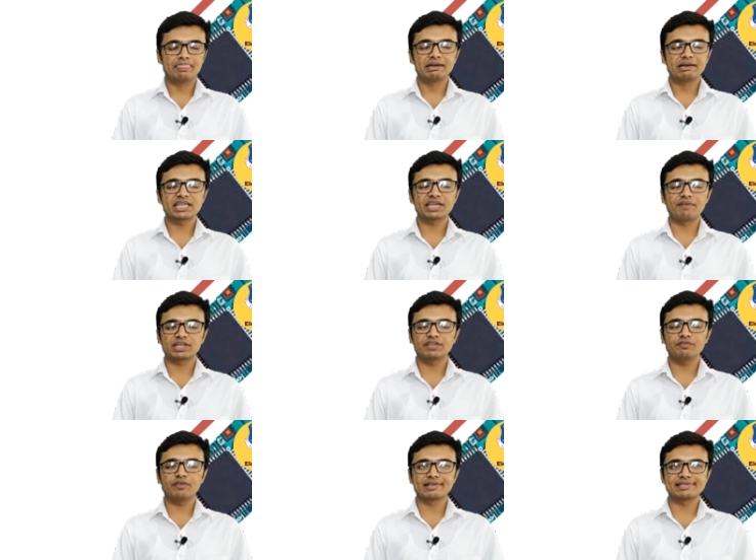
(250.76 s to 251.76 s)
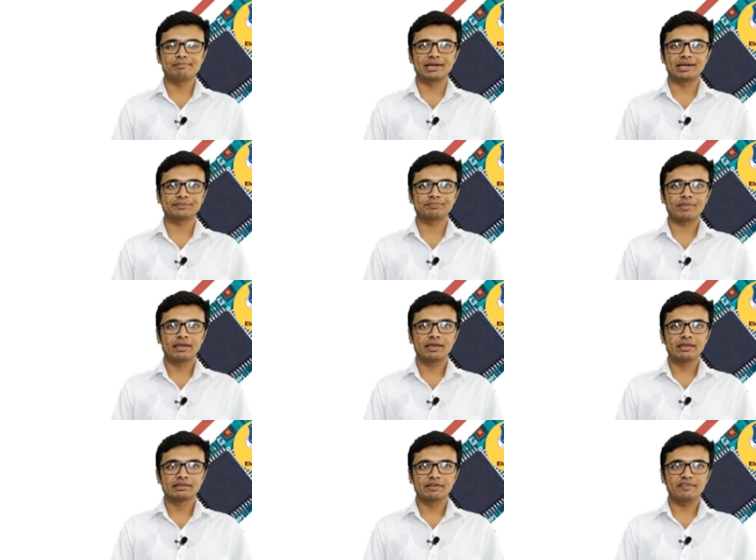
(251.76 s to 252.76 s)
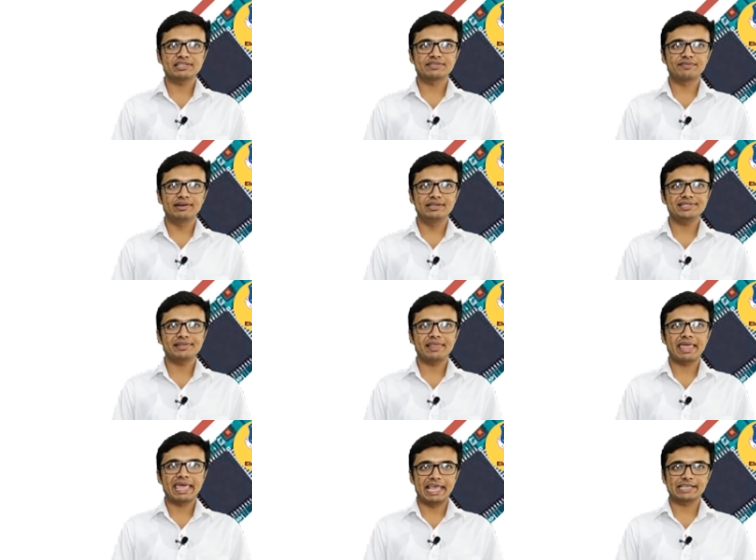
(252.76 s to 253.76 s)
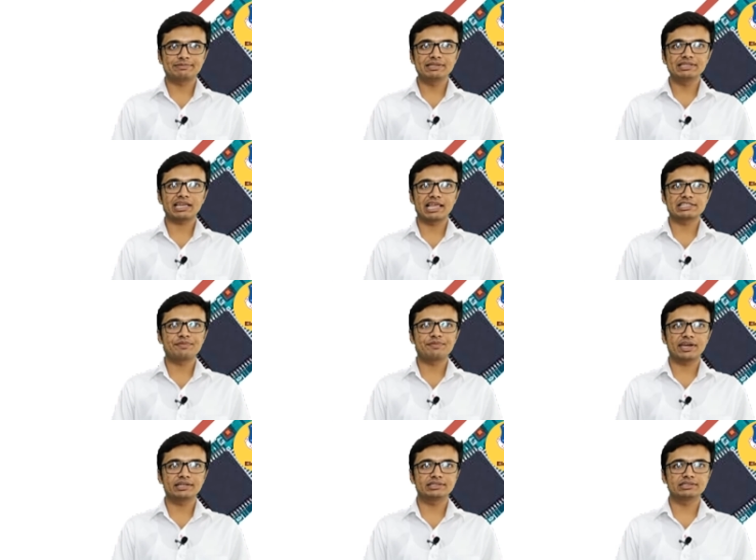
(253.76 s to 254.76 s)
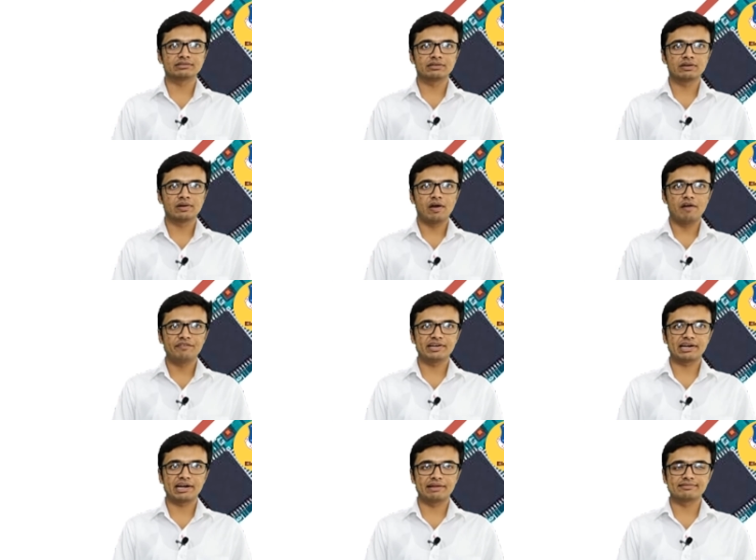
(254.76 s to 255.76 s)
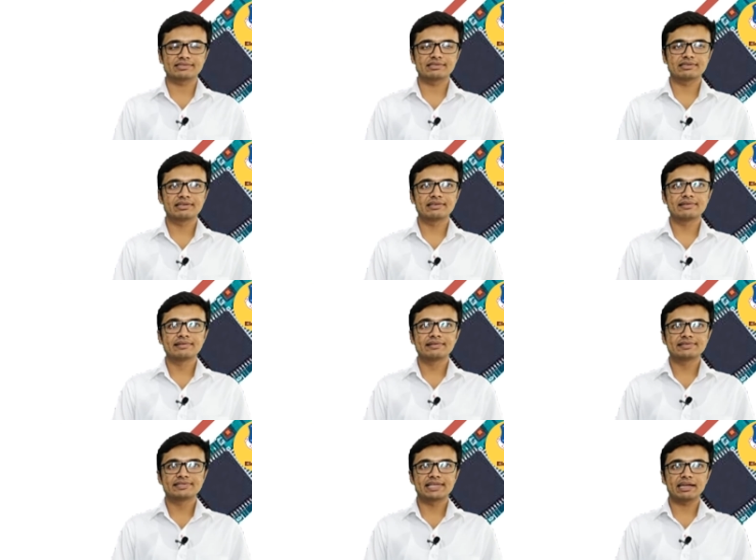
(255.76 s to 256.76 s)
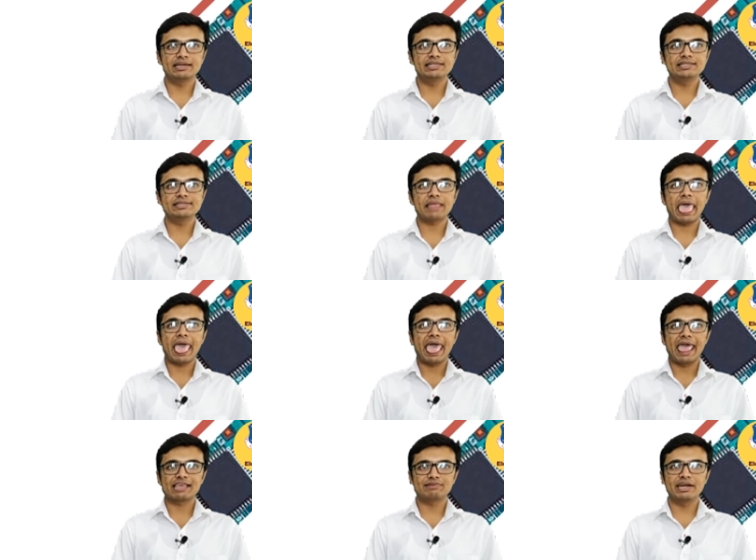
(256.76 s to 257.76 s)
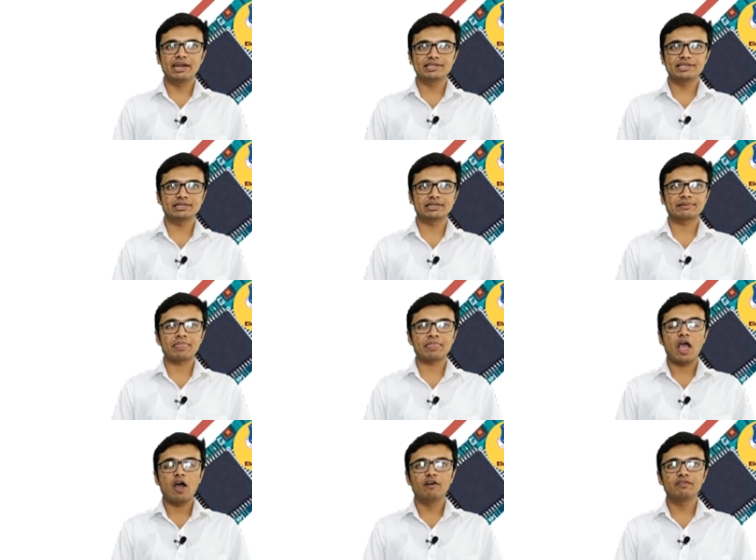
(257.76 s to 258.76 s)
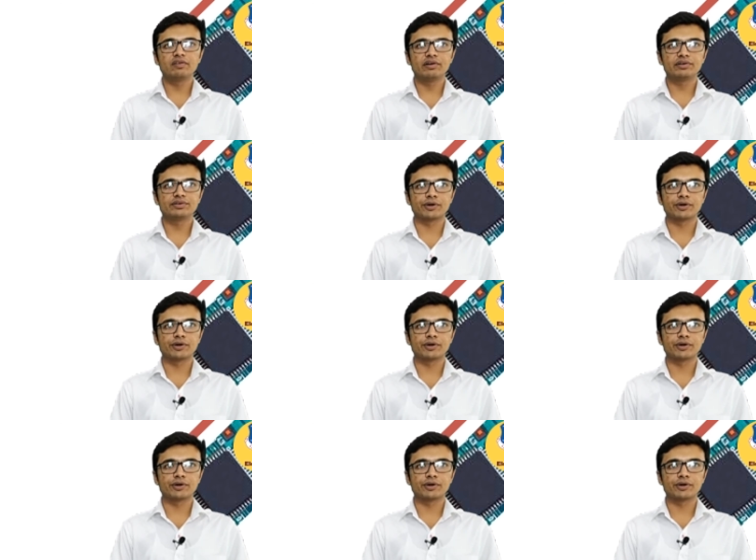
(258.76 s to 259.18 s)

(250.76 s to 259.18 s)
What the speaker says: Let's see question for assignment. The first one is explain the classification of a drive. Second is explain nature of load